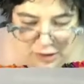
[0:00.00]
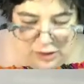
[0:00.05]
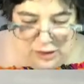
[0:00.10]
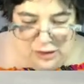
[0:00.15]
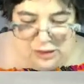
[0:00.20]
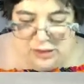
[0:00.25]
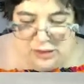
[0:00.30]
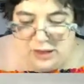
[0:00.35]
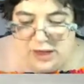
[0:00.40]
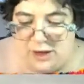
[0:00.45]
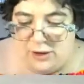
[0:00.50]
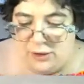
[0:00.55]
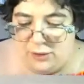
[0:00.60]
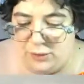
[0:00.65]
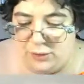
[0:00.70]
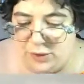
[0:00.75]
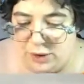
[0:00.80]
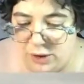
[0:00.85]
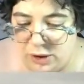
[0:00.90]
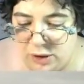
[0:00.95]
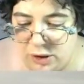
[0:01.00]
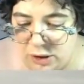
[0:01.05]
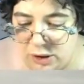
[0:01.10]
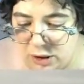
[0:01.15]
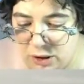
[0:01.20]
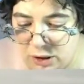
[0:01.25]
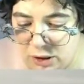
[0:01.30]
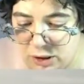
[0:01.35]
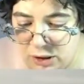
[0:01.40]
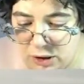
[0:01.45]
Now
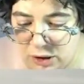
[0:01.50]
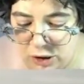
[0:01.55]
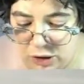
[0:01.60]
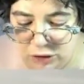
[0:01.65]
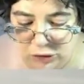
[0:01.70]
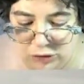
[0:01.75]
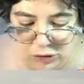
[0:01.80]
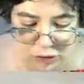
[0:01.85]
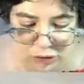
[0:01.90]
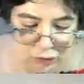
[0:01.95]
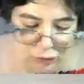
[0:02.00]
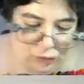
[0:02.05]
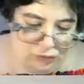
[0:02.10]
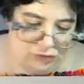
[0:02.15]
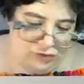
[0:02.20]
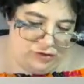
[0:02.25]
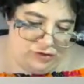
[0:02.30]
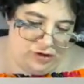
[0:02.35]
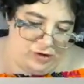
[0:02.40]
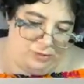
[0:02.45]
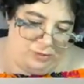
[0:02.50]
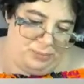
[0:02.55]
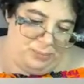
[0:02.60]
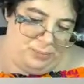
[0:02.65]
you can also